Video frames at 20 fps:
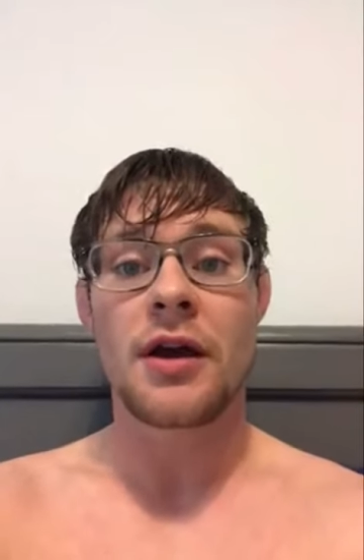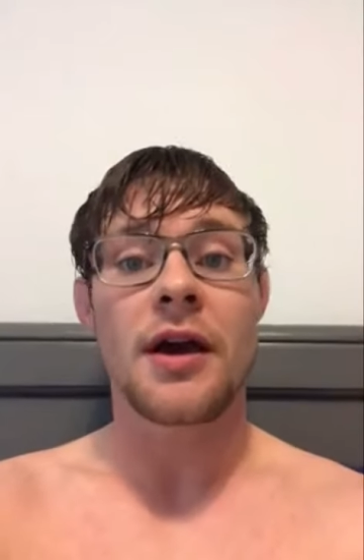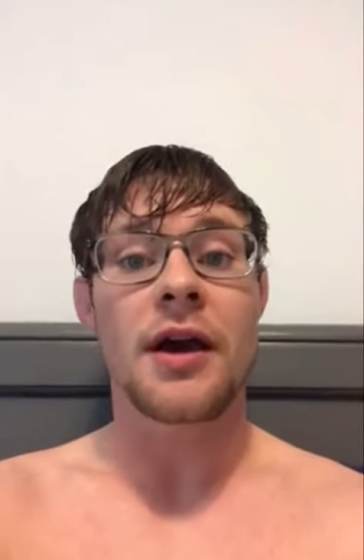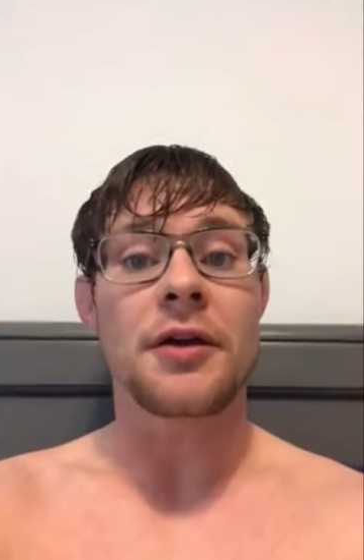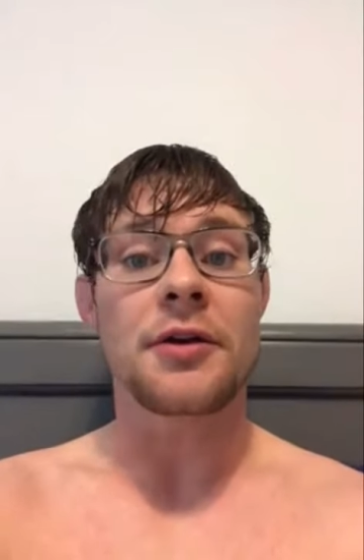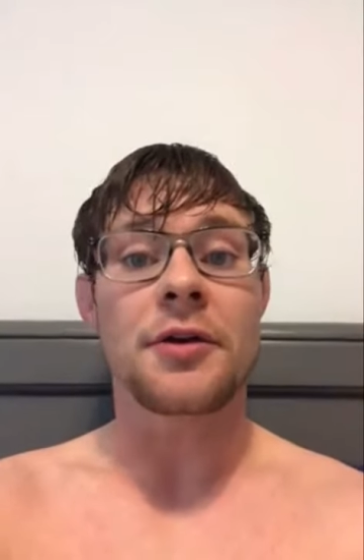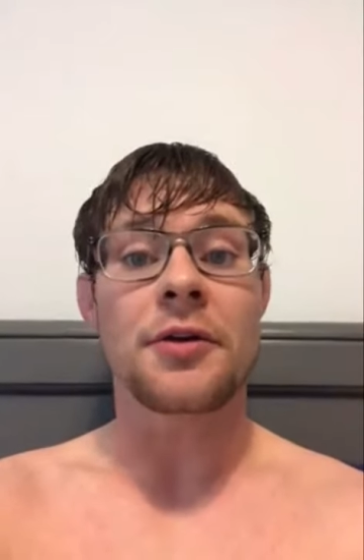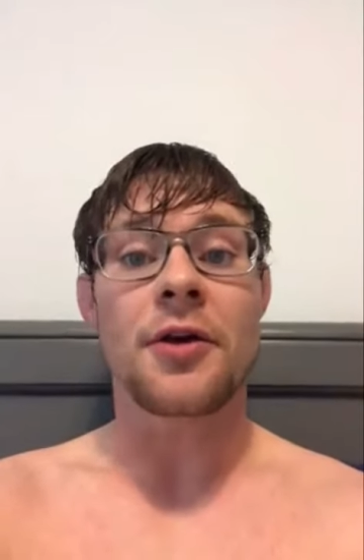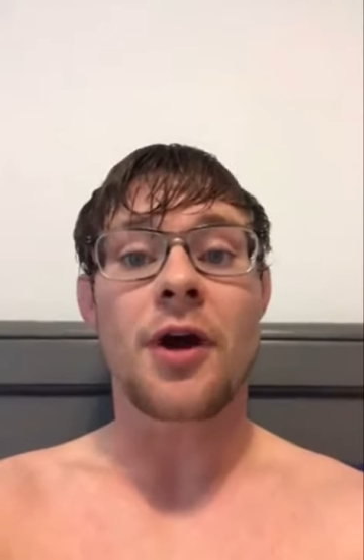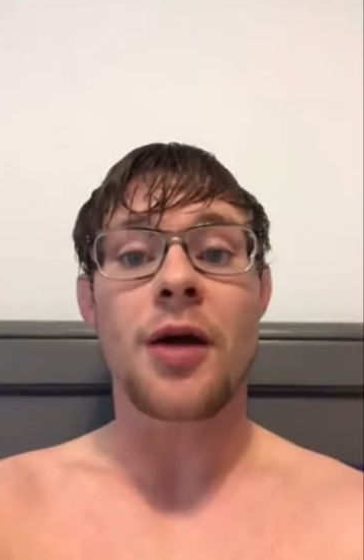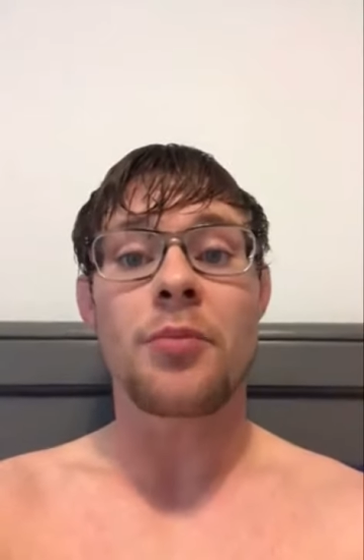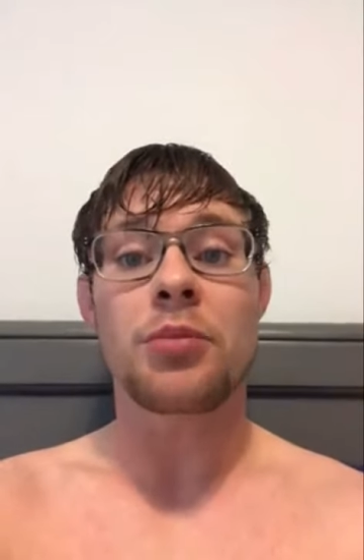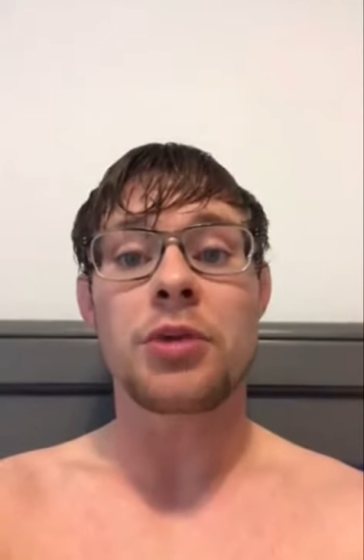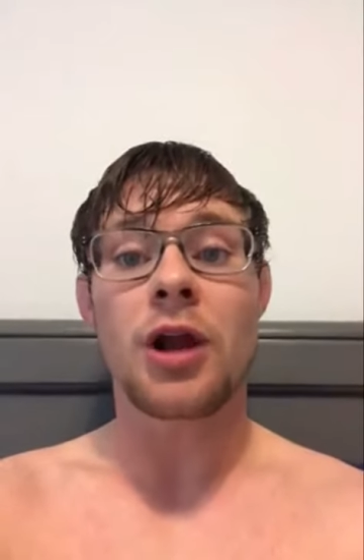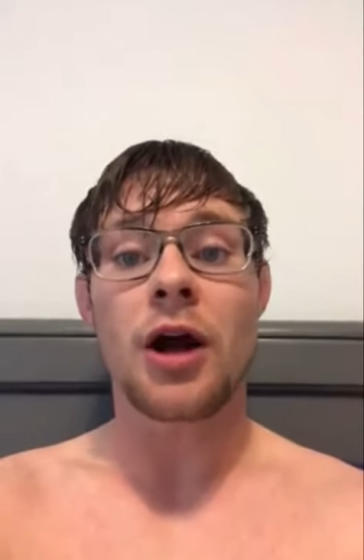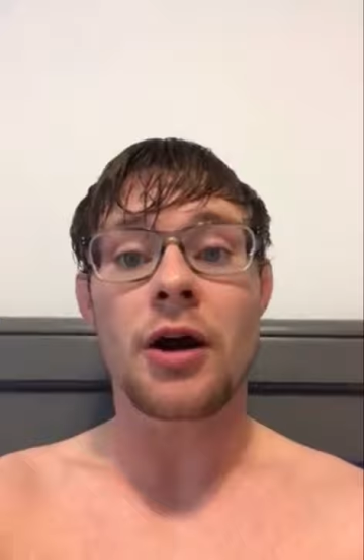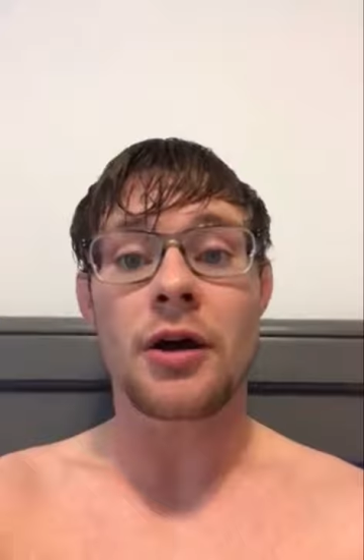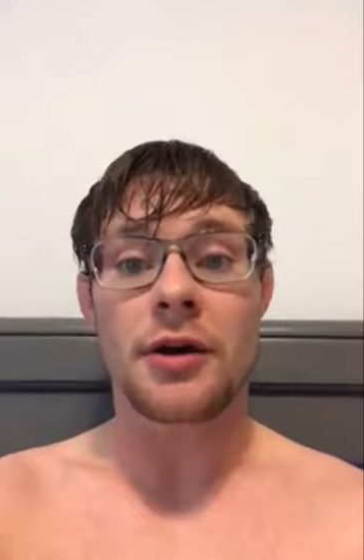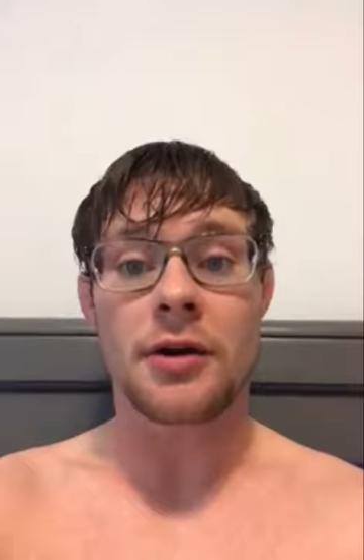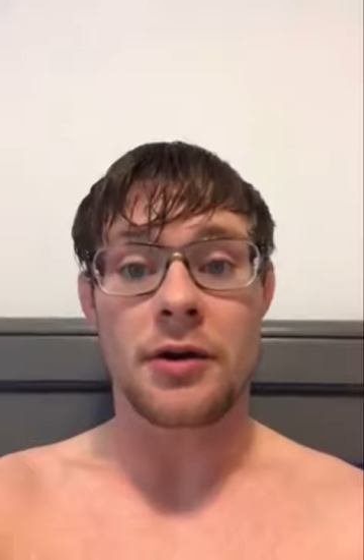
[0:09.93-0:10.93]
and you're not
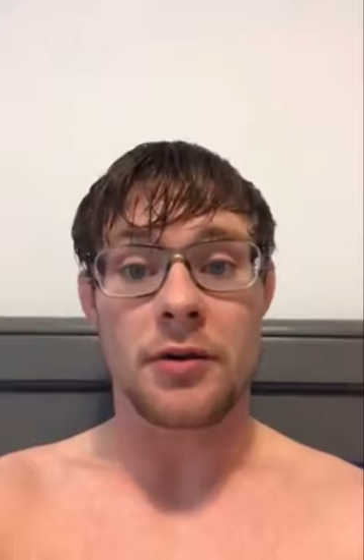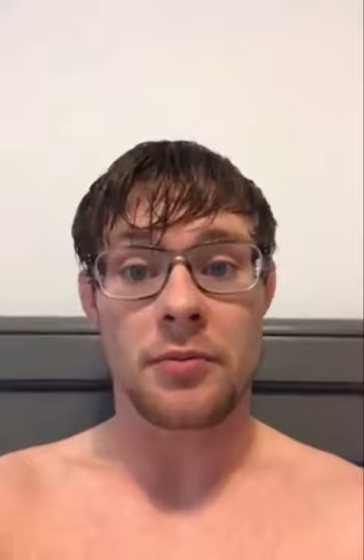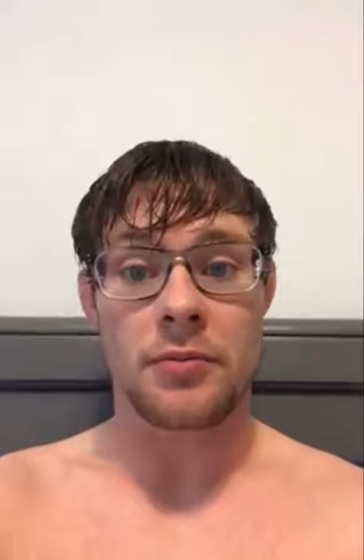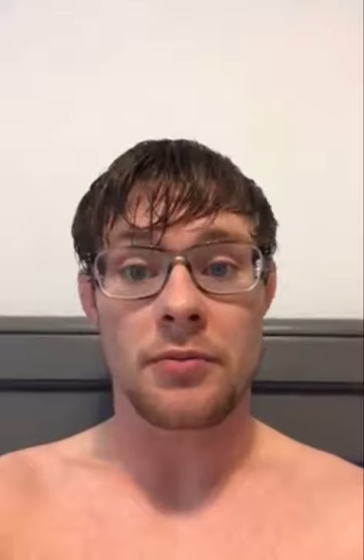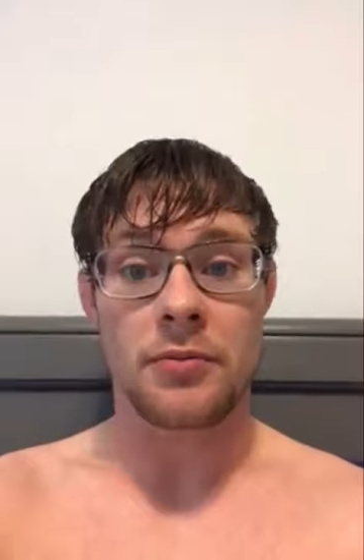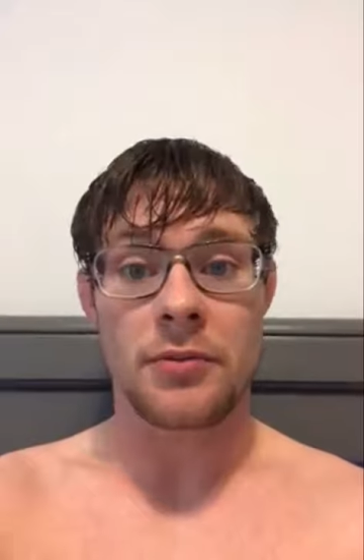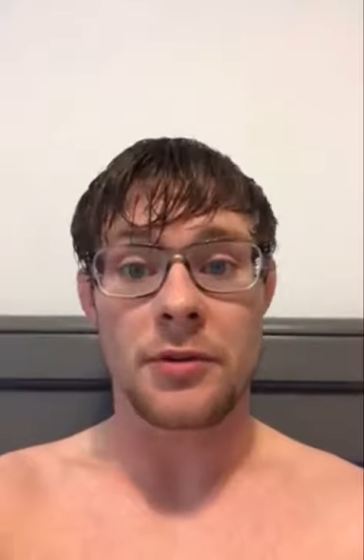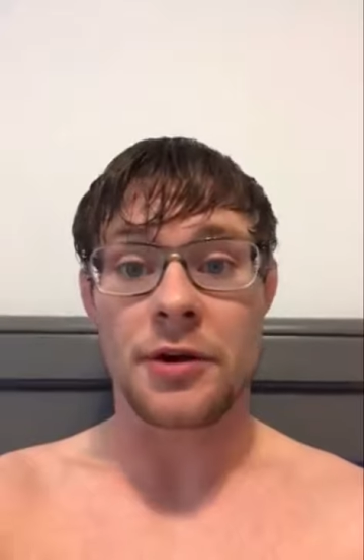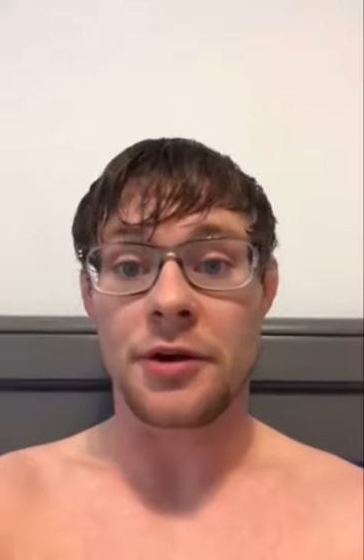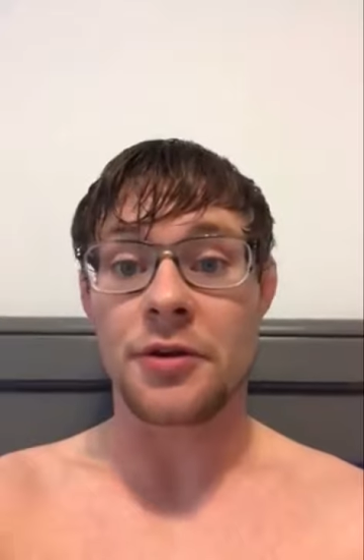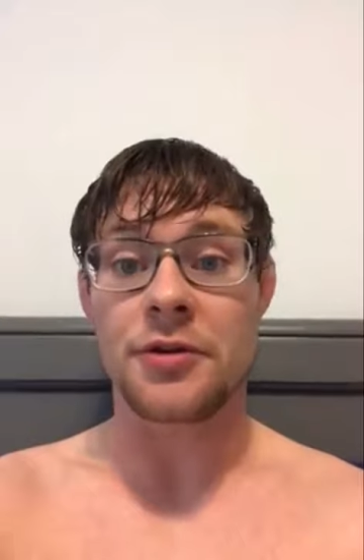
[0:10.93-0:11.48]
plucking them, and